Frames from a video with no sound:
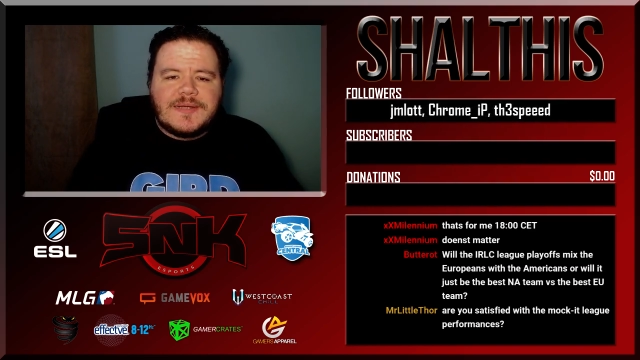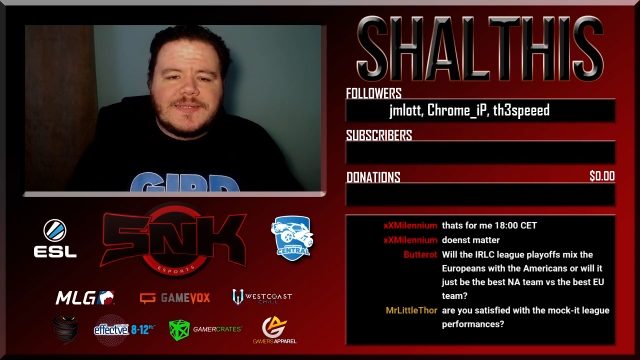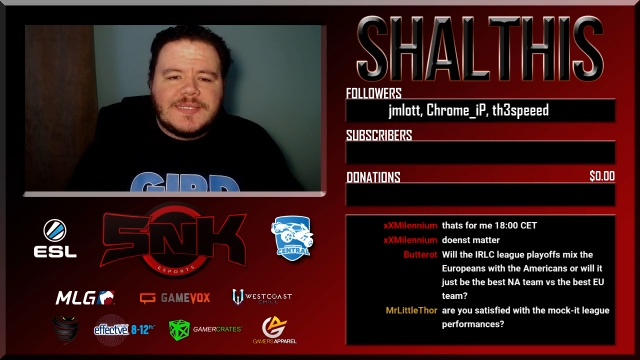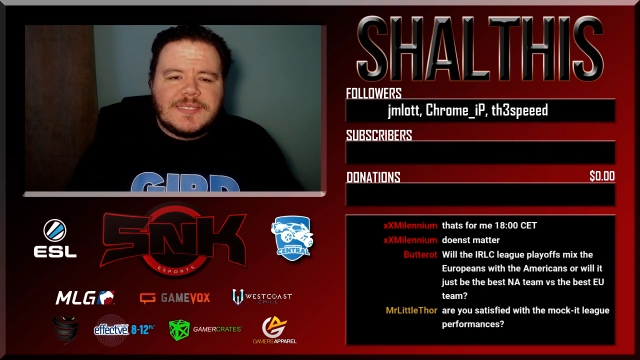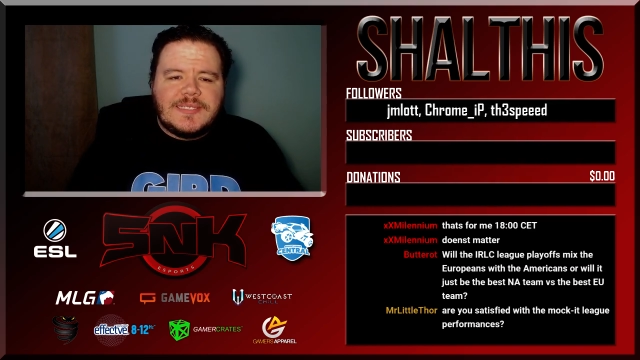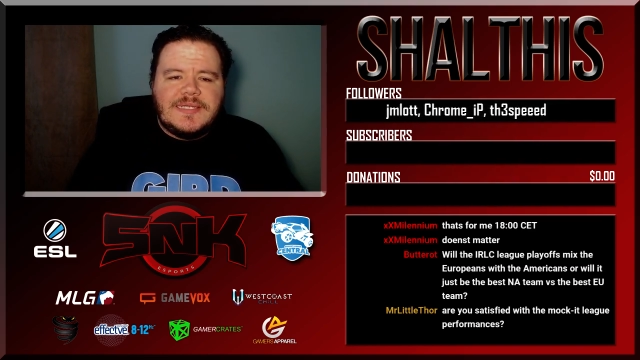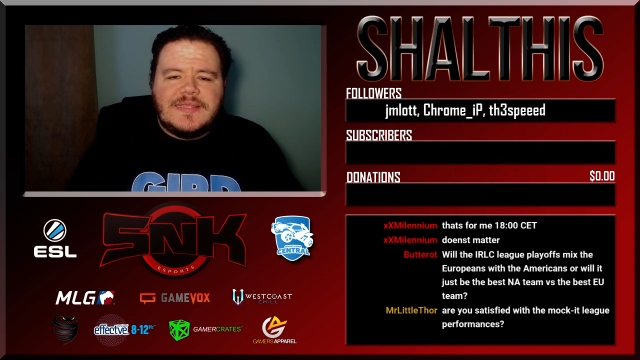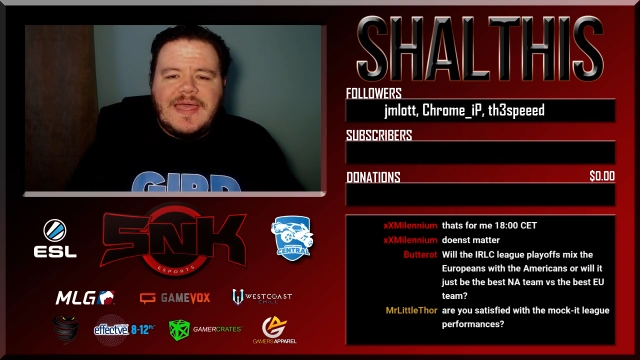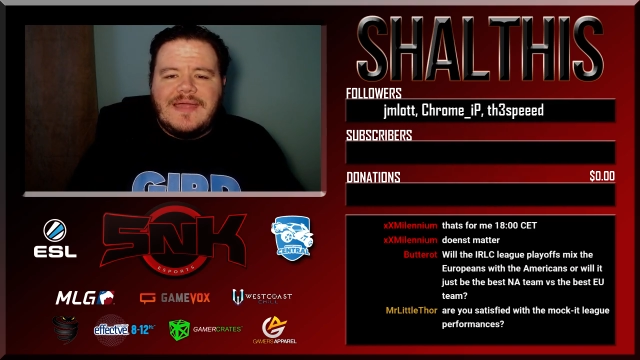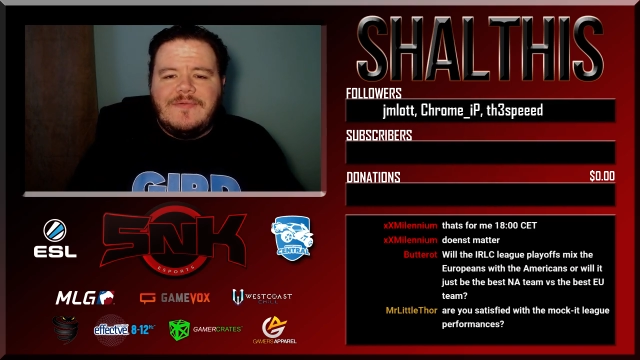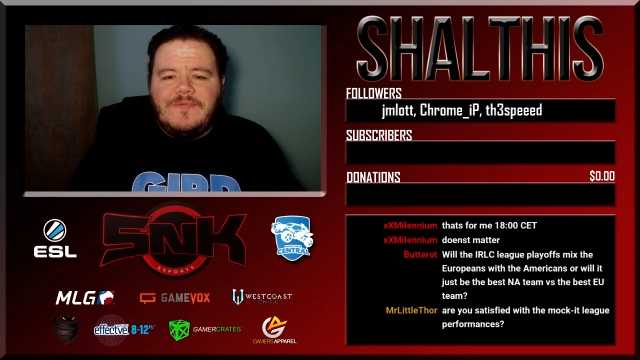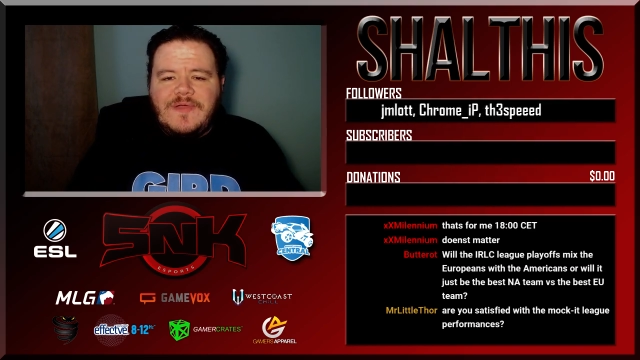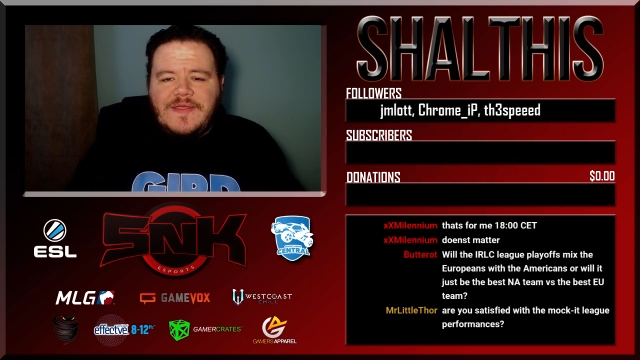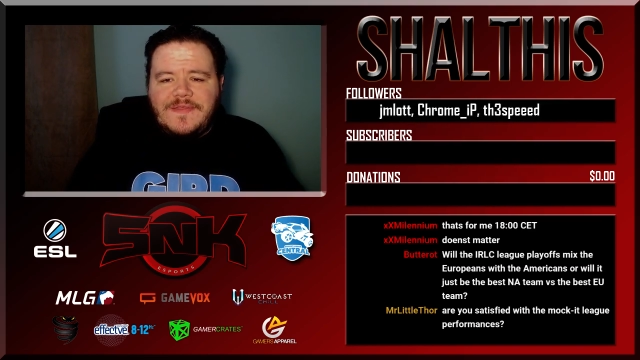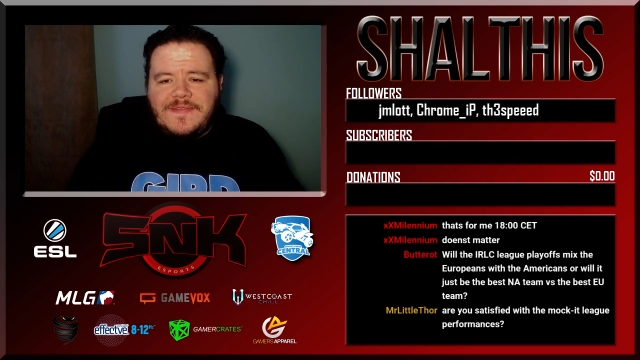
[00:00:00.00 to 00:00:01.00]
to see that
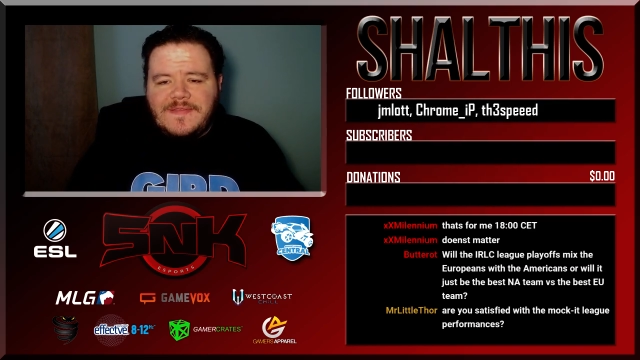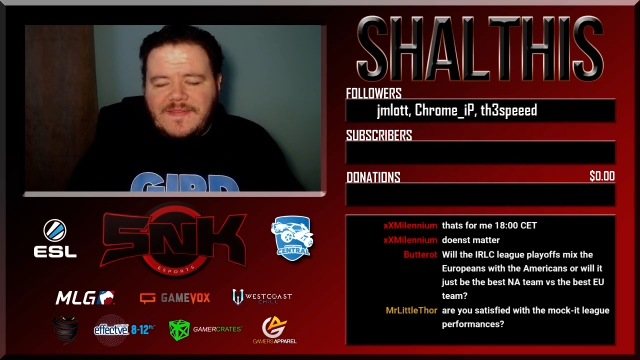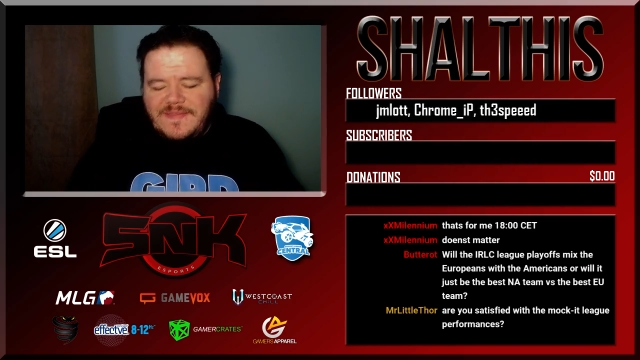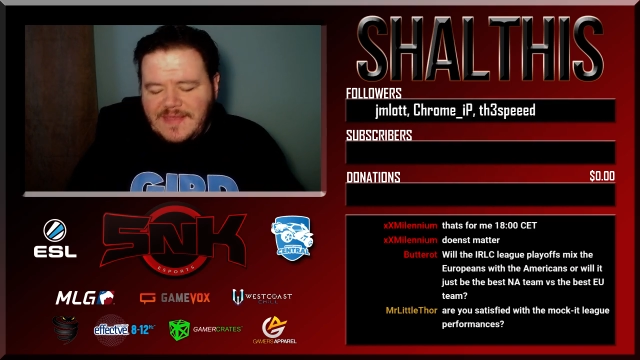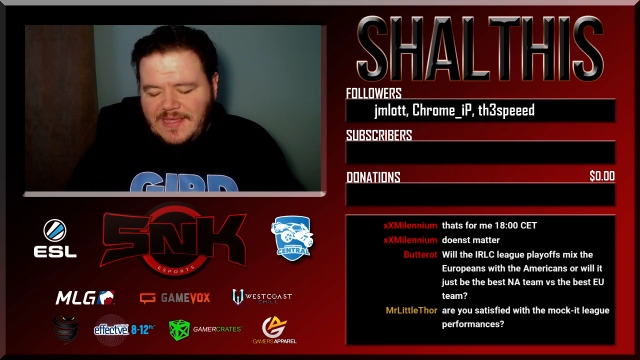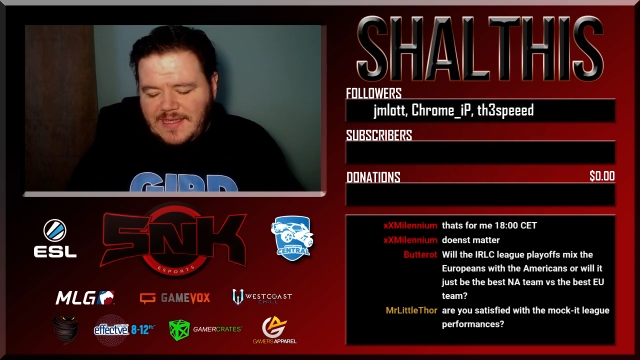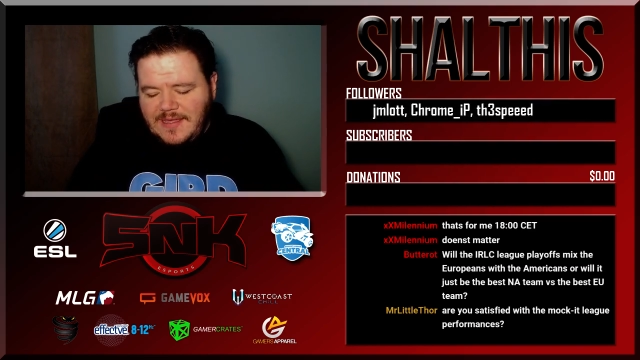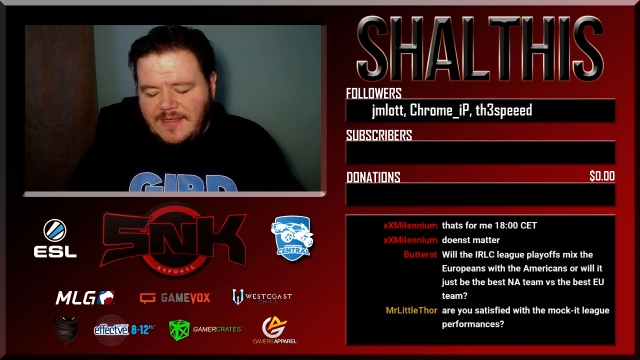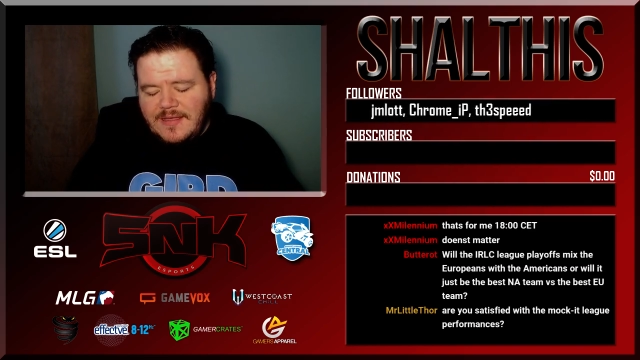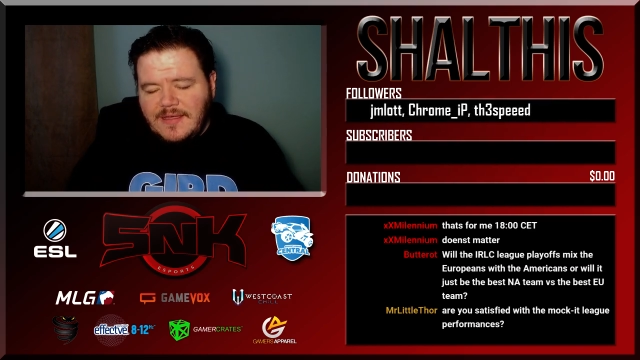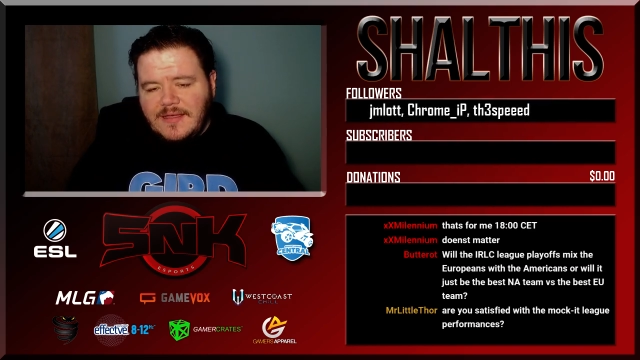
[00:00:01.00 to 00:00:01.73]
with the